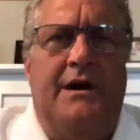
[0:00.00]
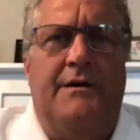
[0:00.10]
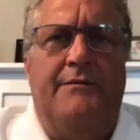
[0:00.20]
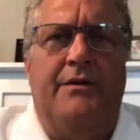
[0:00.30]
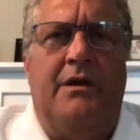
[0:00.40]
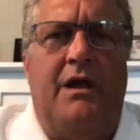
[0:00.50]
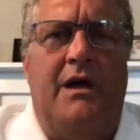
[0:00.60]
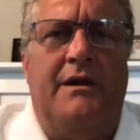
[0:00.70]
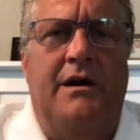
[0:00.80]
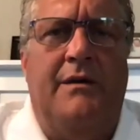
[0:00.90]
lot
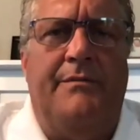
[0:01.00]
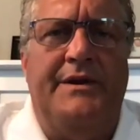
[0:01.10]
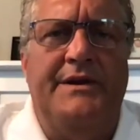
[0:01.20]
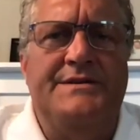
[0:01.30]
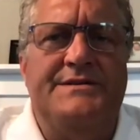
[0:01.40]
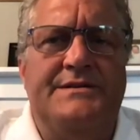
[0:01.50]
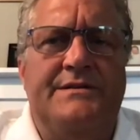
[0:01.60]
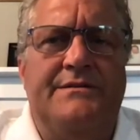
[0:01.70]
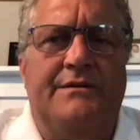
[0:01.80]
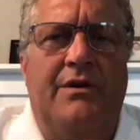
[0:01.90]
of companies,
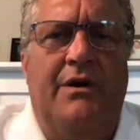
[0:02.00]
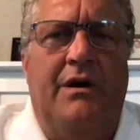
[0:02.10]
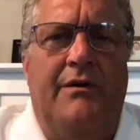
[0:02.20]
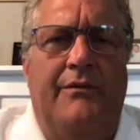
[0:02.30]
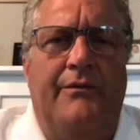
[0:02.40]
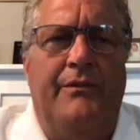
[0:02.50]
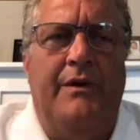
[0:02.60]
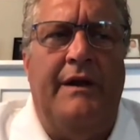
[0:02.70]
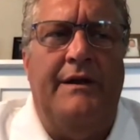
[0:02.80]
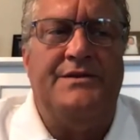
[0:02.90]
and
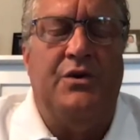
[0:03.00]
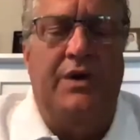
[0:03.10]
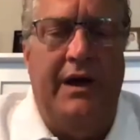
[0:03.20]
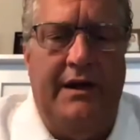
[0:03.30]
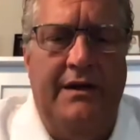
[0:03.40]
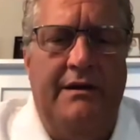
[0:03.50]
it's okay,